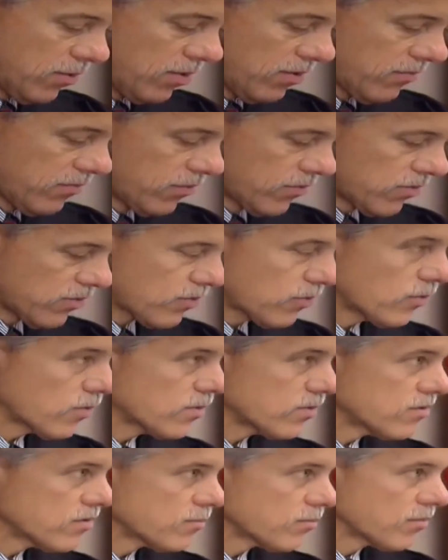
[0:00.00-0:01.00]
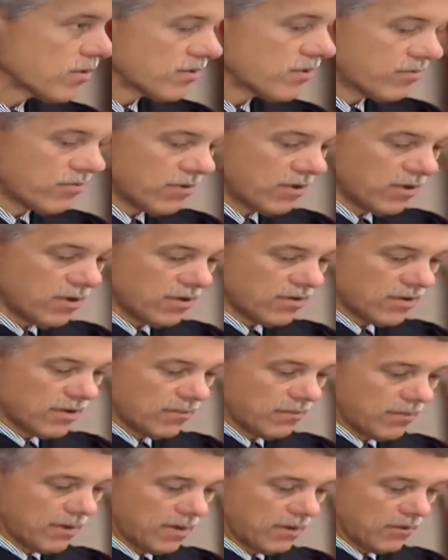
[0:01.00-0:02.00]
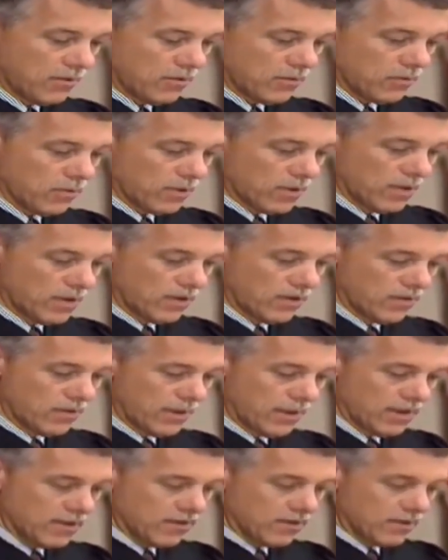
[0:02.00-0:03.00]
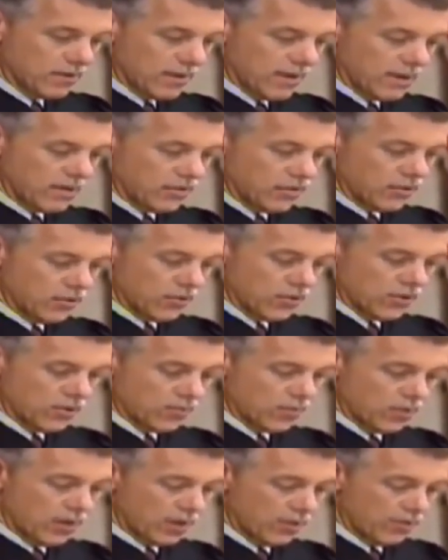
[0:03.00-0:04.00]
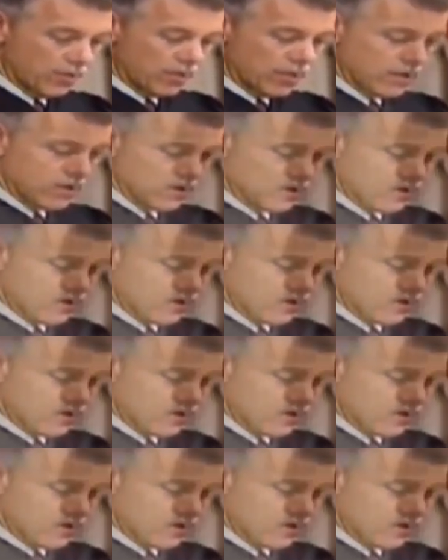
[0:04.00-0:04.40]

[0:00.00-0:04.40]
Yeah. Well, no, I try not to, because it's my mom's phone.